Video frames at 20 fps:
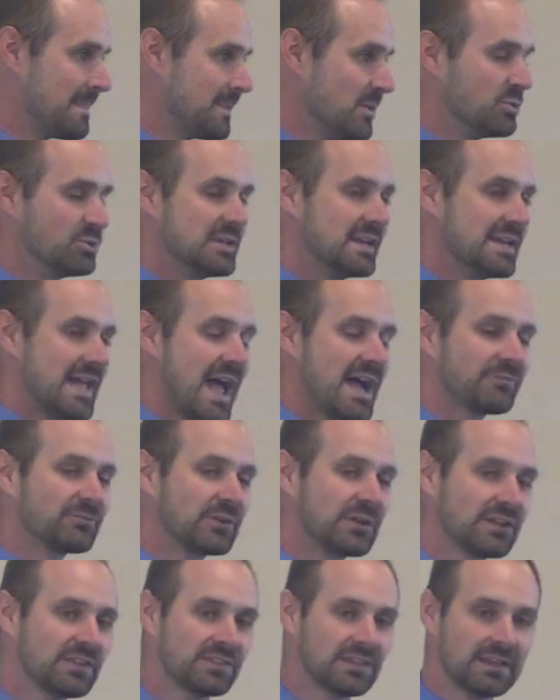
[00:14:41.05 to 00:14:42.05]
who did
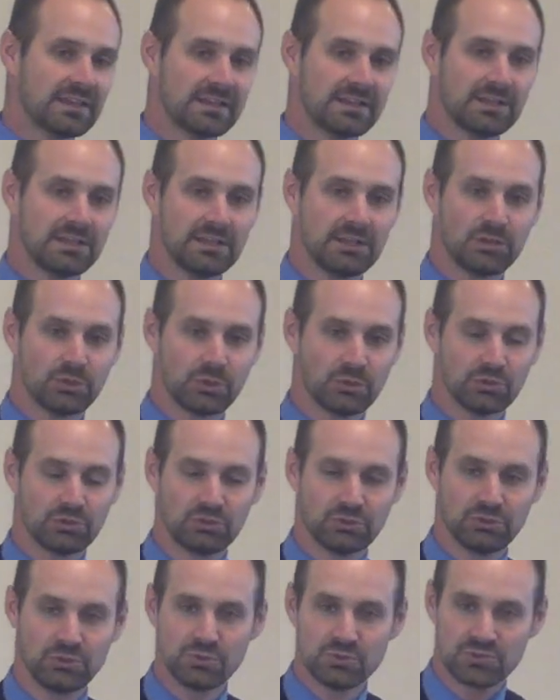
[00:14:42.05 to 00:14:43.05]
everything he
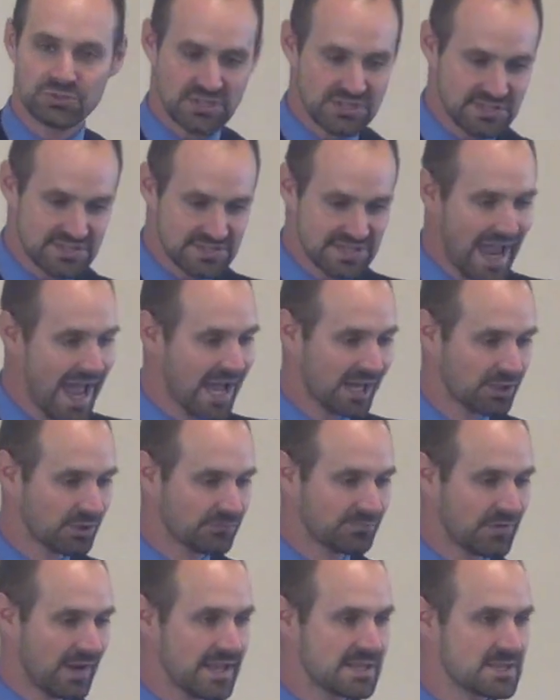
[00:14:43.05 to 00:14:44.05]
could do to
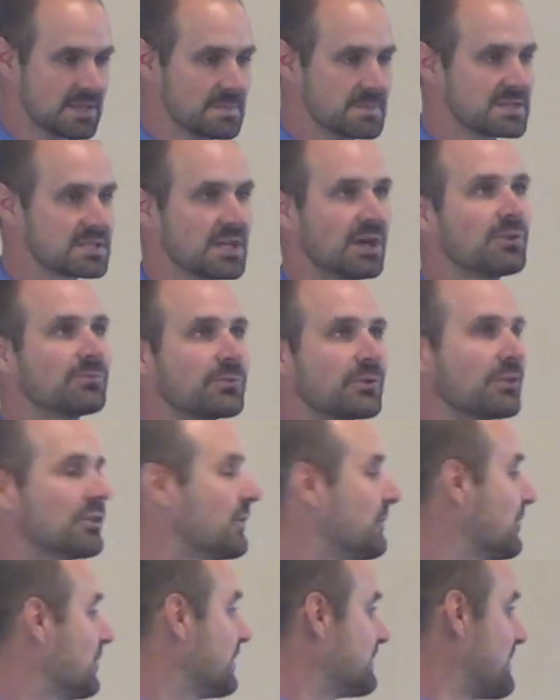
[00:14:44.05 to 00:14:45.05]
sacrifice himself for the
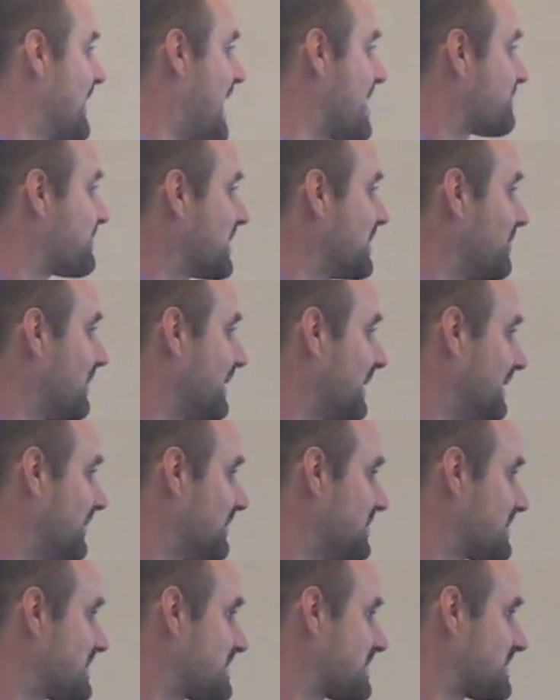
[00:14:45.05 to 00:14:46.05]
good of everyone
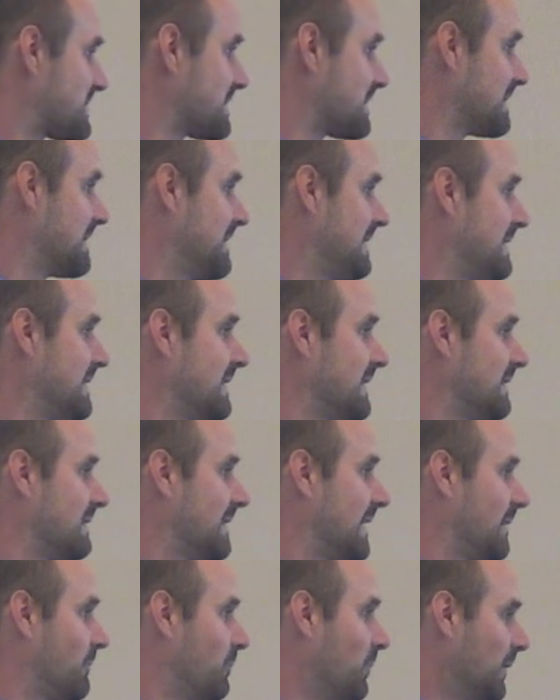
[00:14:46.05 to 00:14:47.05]
else. And
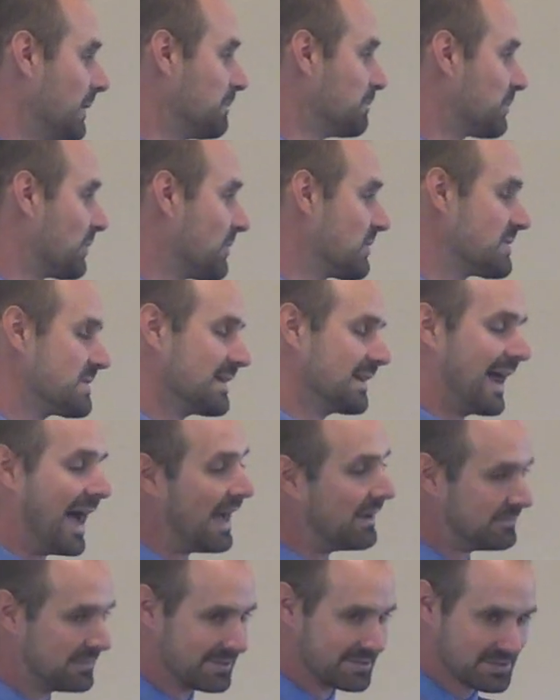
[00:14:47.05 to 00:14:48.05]
that one person,
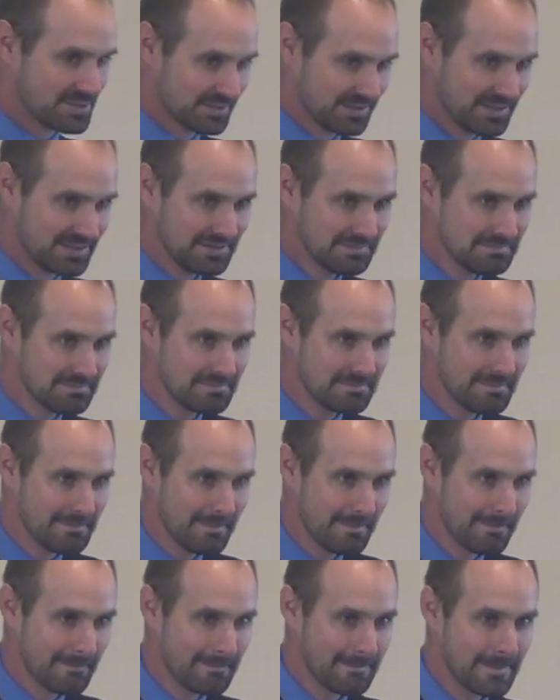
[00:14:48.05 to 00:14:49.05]
obviously,
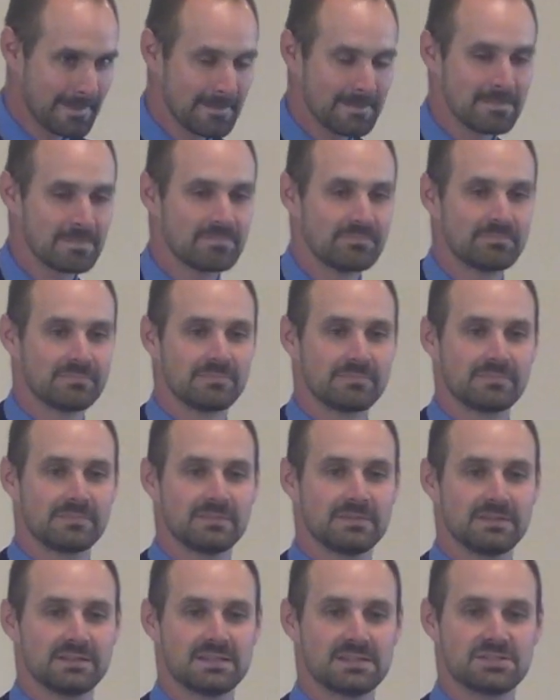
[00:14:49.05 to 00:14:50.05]

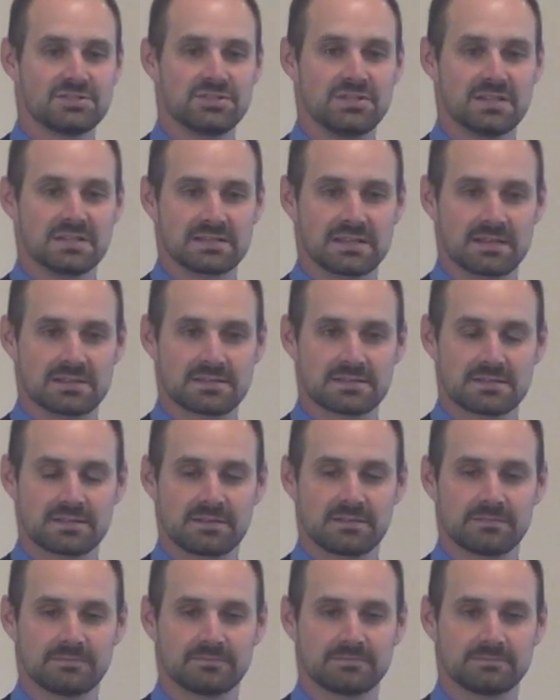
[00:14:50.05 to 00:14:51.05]
is Jesus.